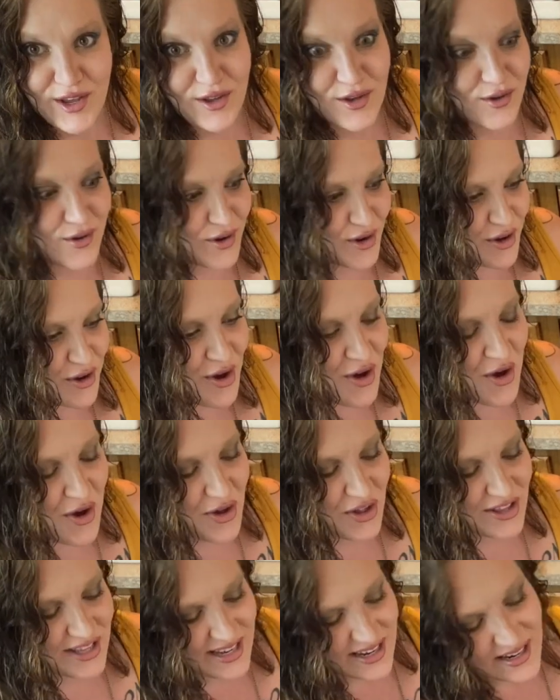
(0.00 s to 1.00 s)
you could
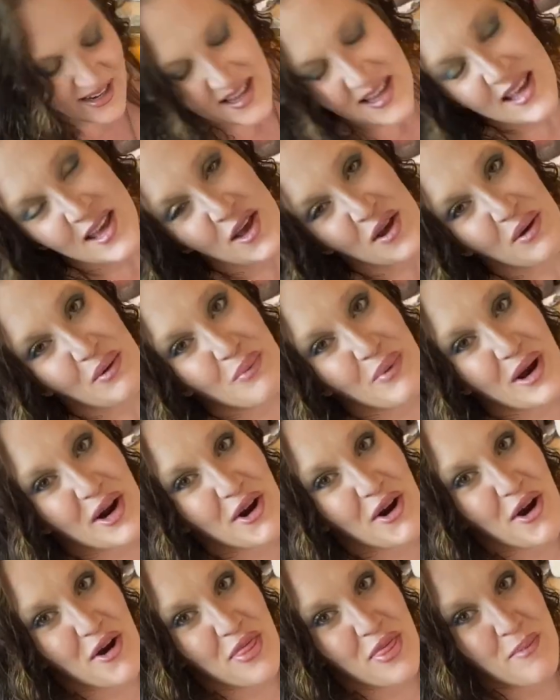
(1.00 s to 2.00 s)
call it, where
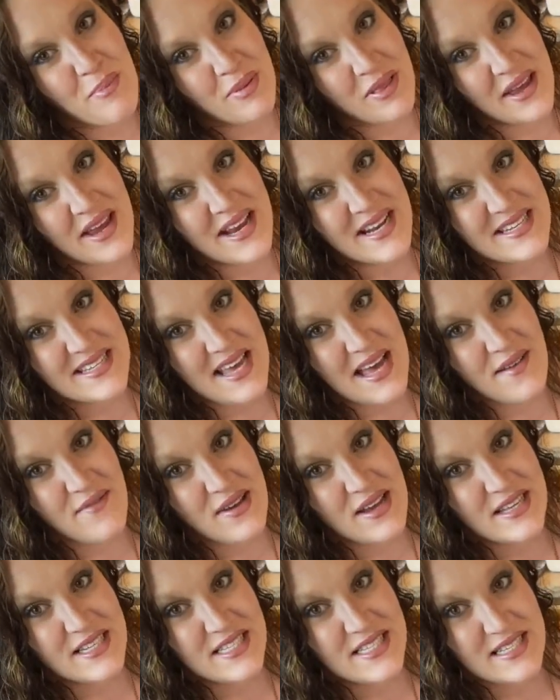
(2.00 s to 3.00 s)
all the plants have
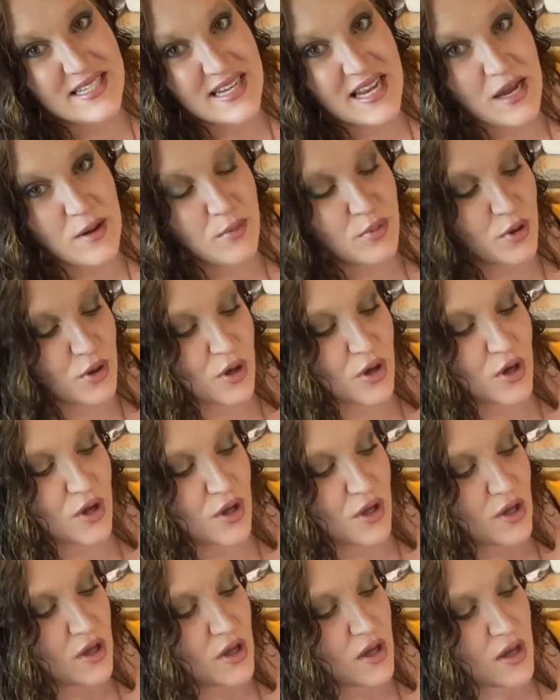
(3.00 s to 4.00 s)
a
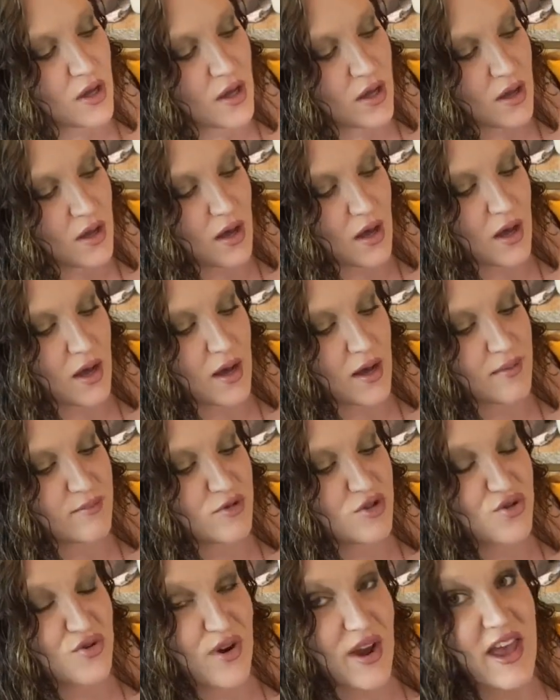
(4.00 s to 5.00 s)
stable
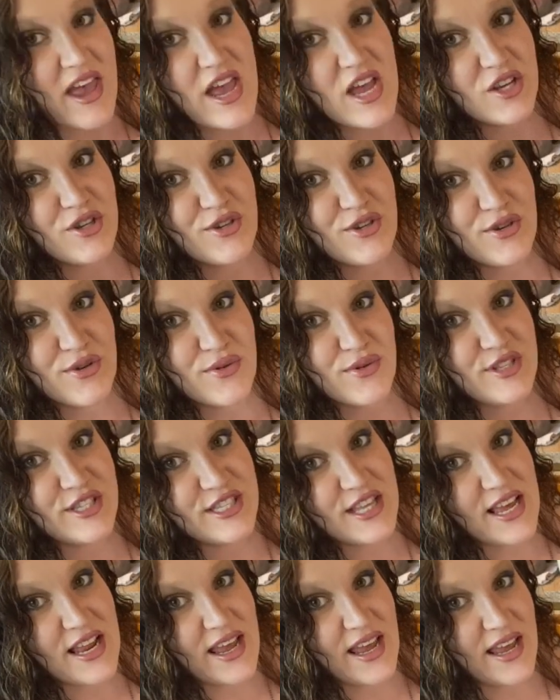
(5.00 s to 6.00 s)
tray to
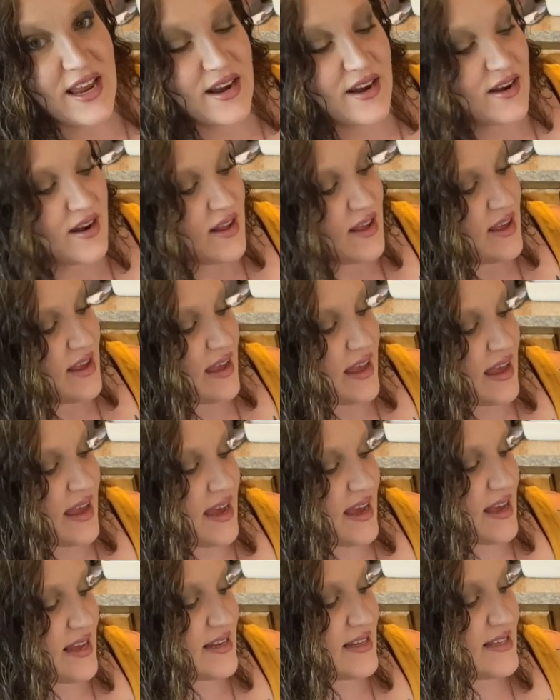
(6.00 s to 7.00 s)
sit in,
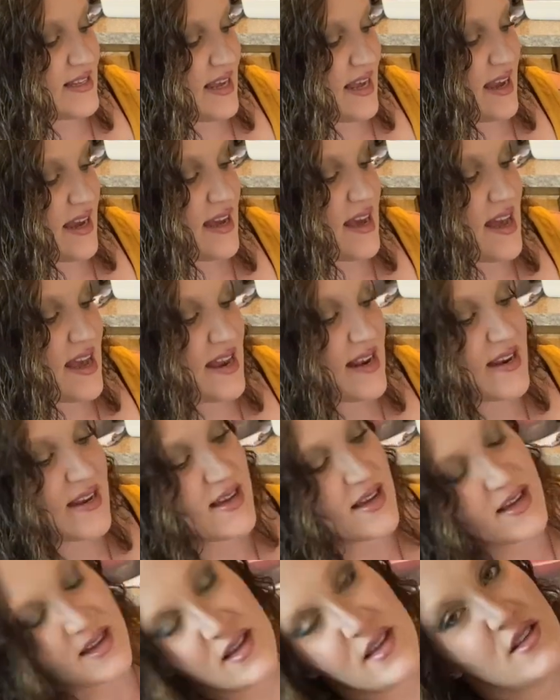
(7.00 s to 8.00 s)
and it kind
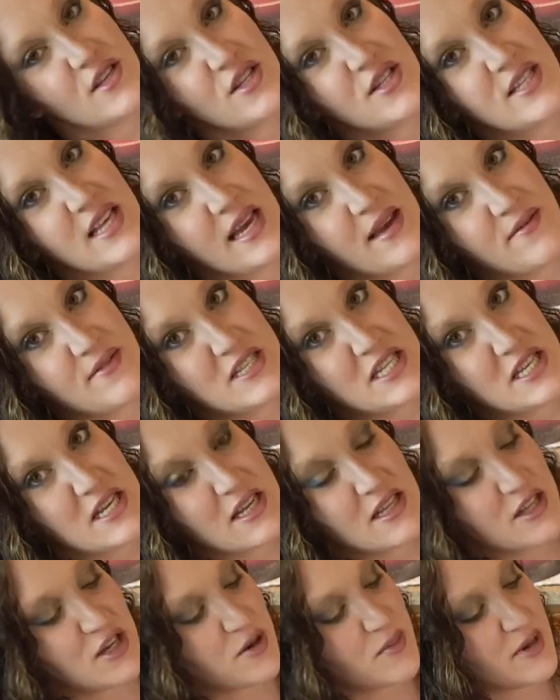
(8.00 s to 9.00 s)
of saves
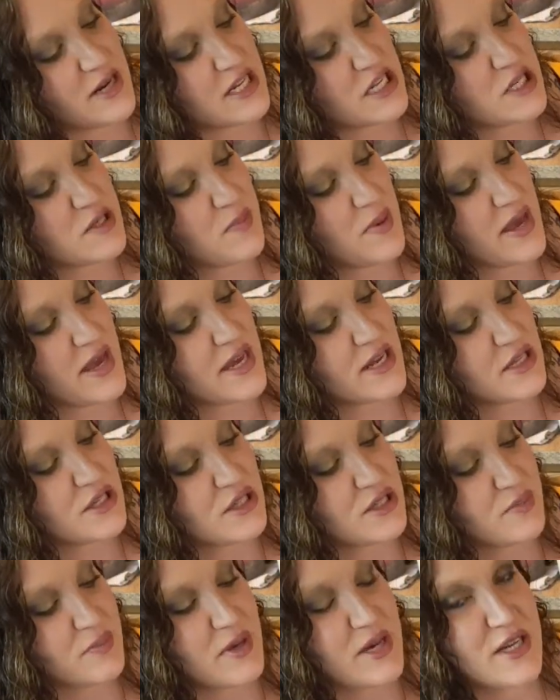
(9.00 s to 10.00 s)
a little bit of
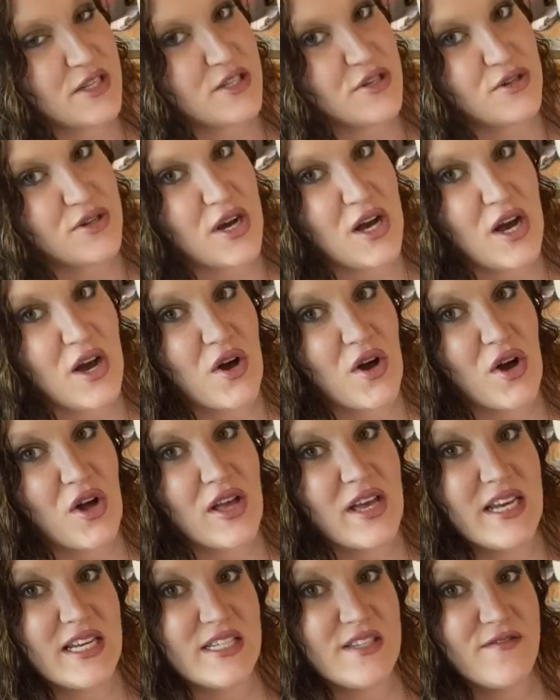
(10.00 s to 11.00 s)
space because they're not
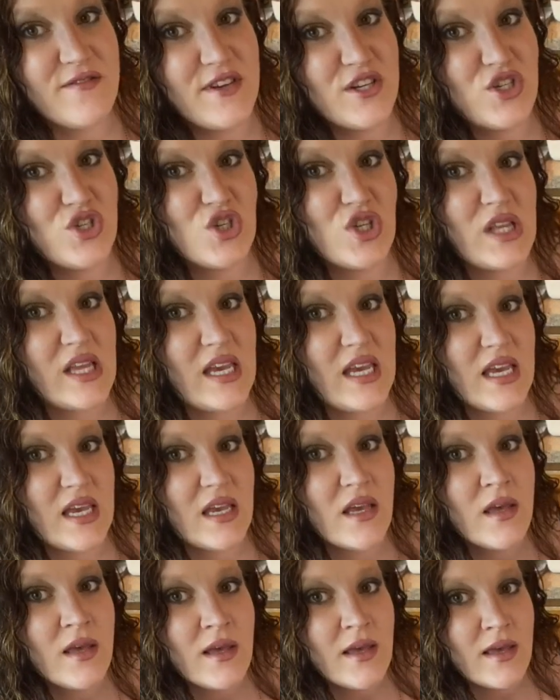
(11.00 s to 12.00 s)
all individually
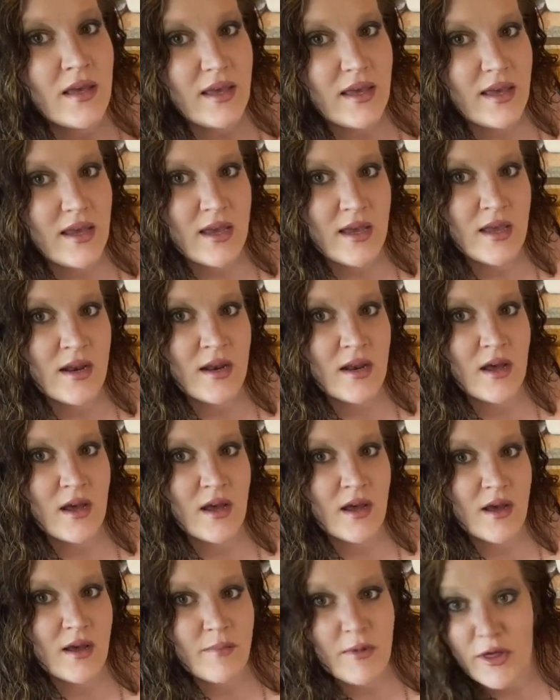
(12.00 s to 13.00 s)
in
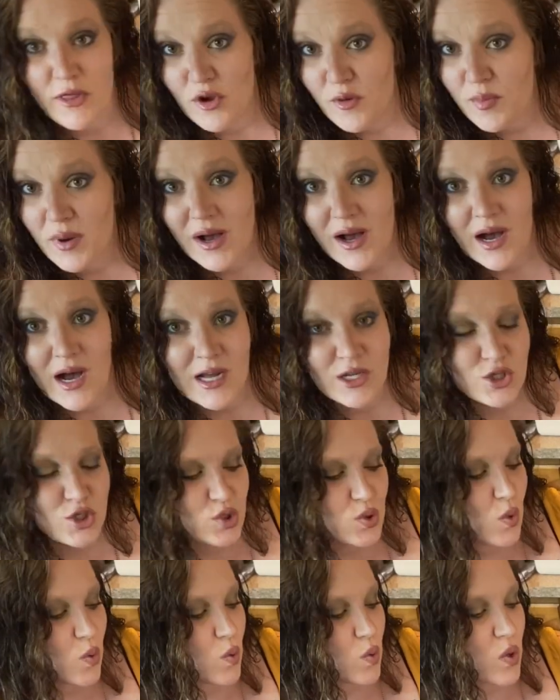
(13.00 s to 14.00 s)
other
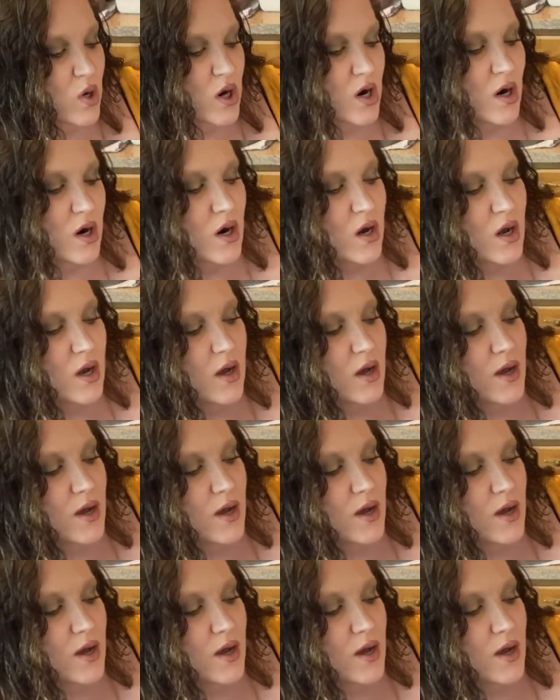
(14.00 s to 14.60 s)
pots or